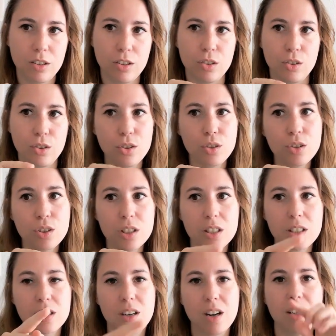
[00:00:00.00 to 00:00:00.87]
you choose
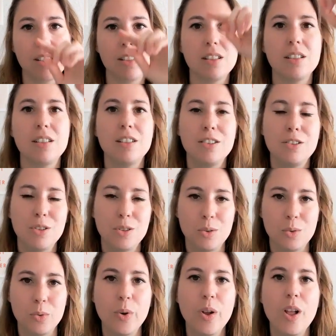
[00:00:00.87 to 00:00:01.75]
as an answer,
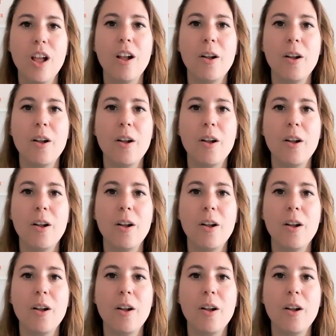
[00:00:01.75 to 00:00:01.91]
to